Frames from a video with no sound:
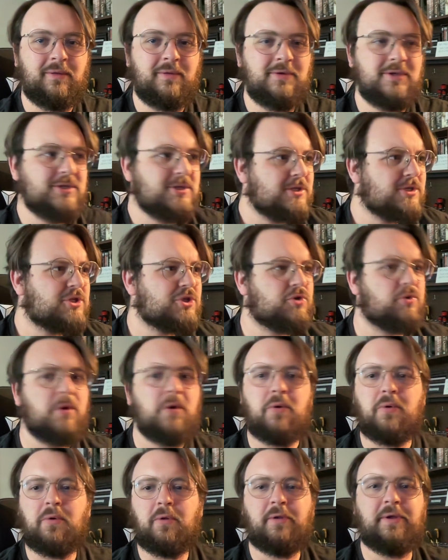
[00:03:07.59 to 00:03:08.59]
Just a
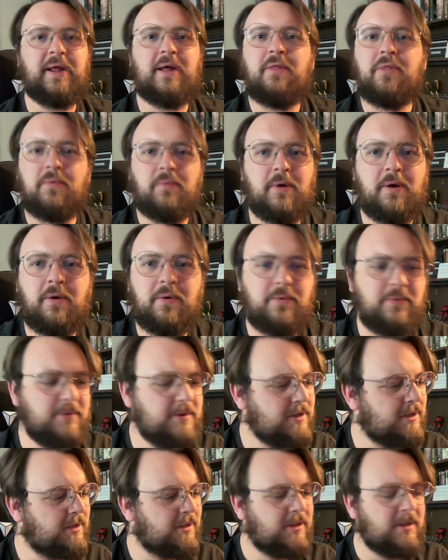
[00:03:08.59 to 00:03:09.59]
stroll down the
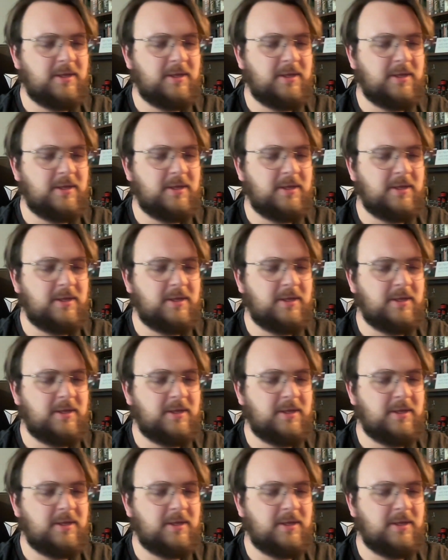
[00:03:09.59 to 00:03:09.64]
road,